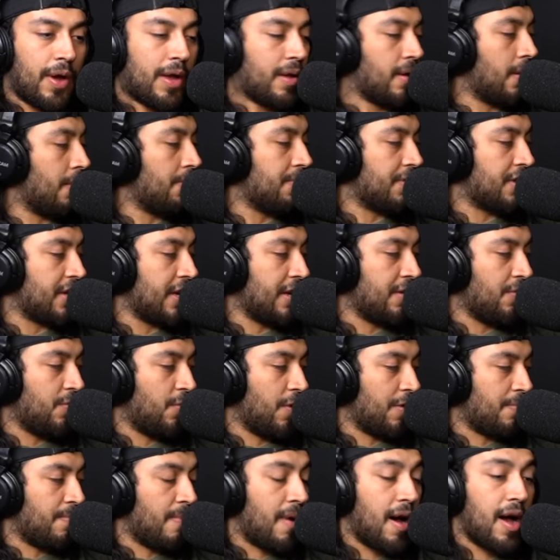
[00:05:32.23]
I'm sitting
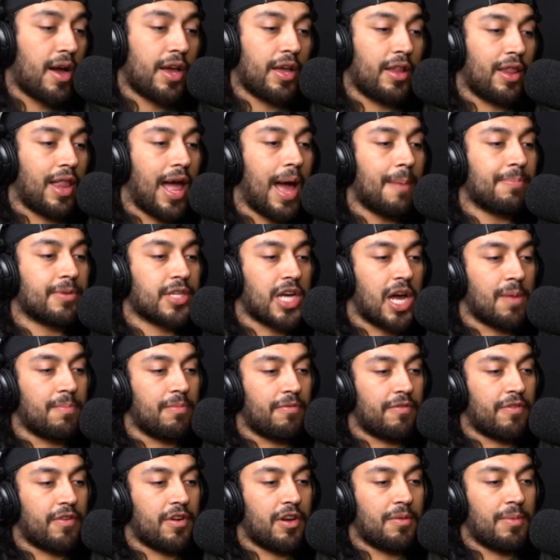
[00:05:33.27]
with my laptop in
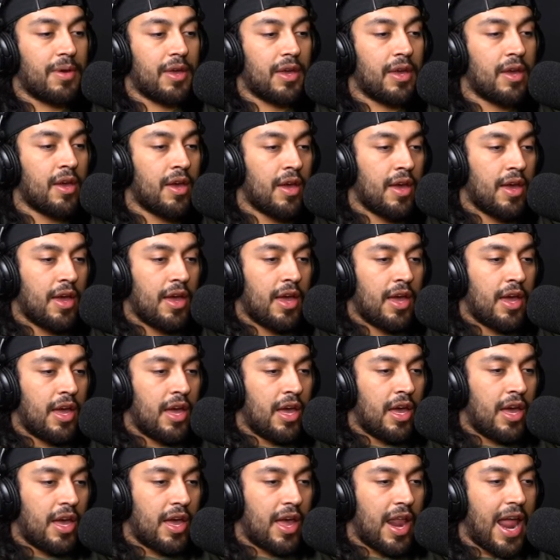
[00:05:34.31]
front of me.
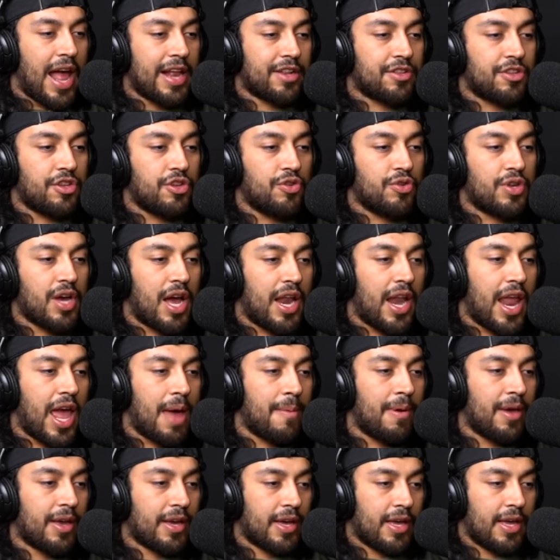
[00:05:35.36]
It adds a new
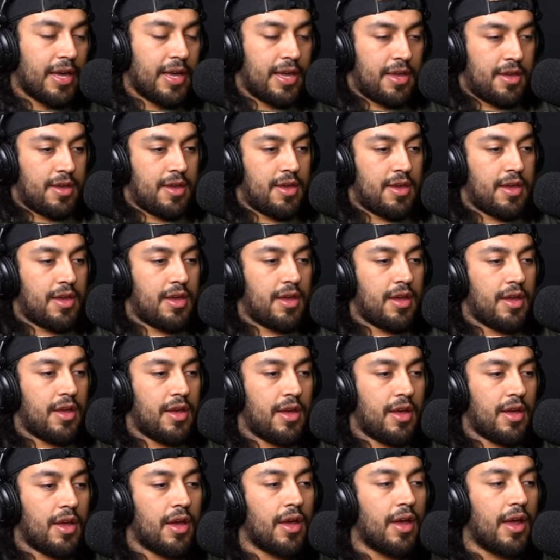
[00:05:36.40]
dynamic,
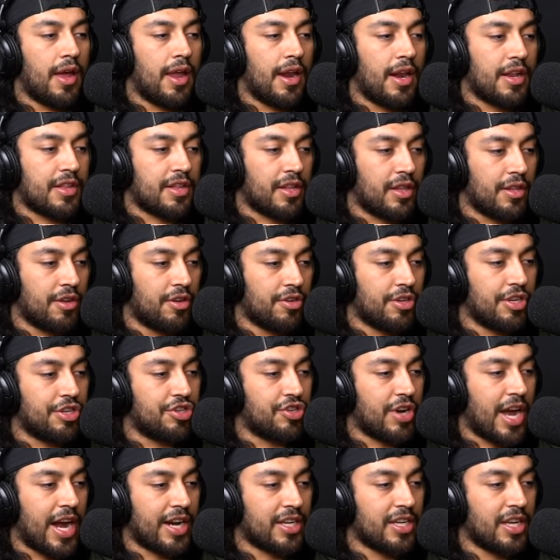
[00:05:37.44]
and it's a little
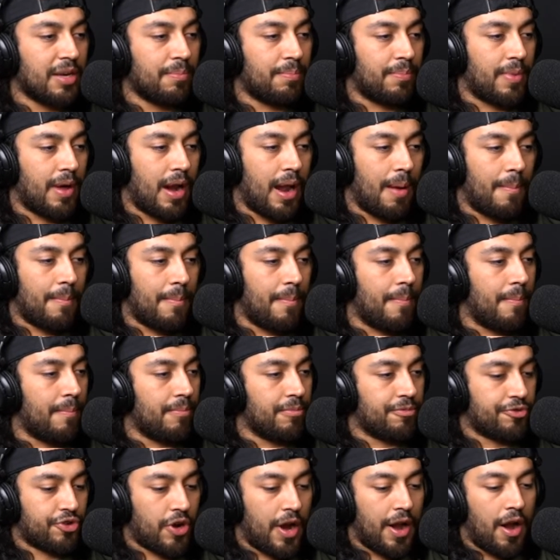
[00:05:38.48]
distracting, but I'm
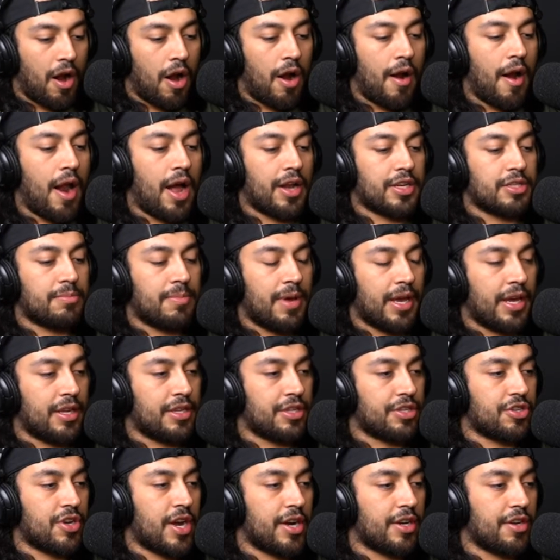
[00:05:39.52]
trying hard not to make it
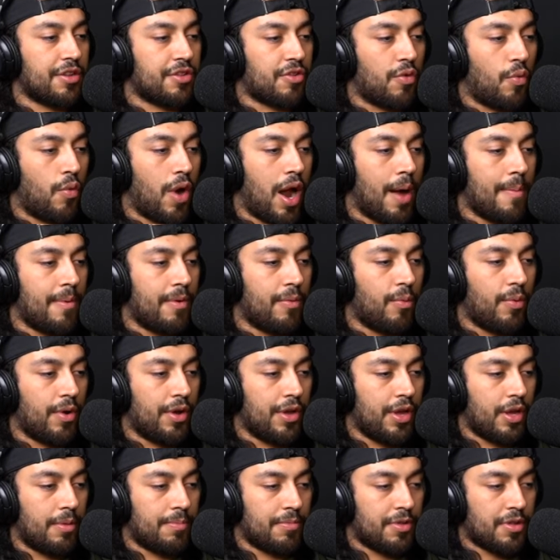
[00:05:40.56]
distracting. So Robin
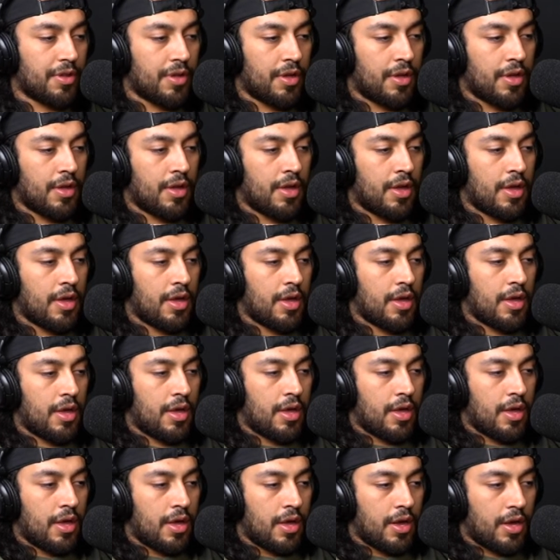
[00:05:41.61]
Williams.
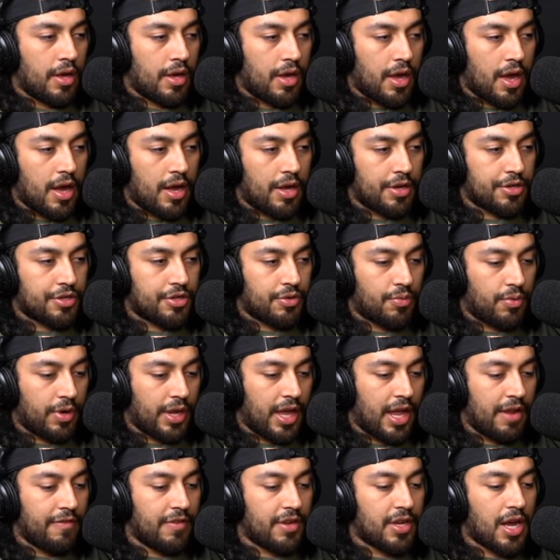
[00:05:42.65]
Gosh, I
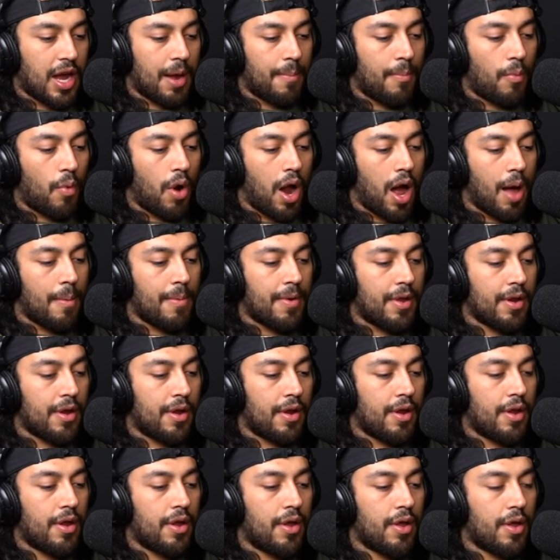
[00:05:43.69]
can't even type. Robin
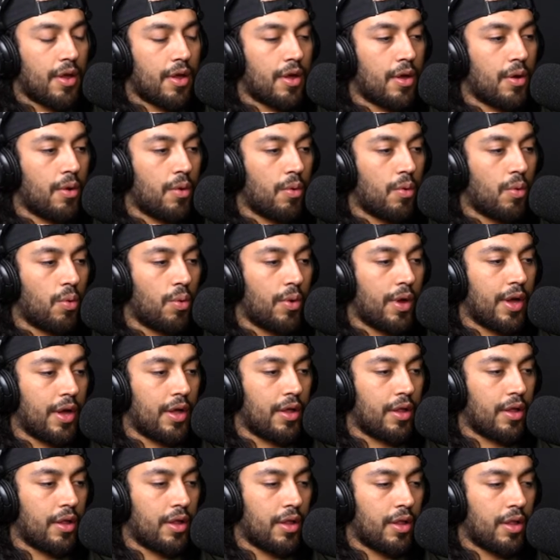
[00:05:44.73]

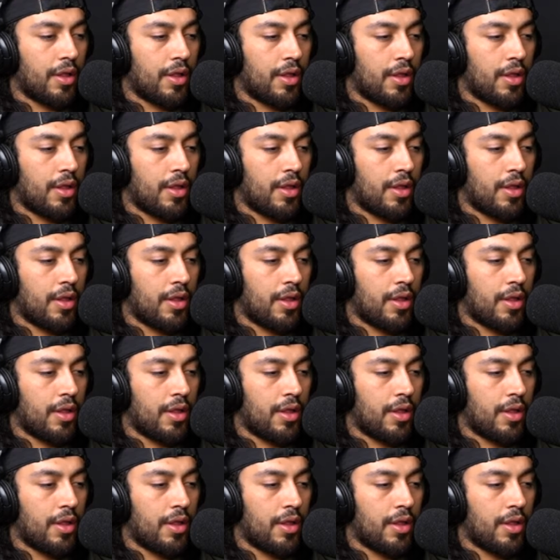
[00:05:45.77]
Williams.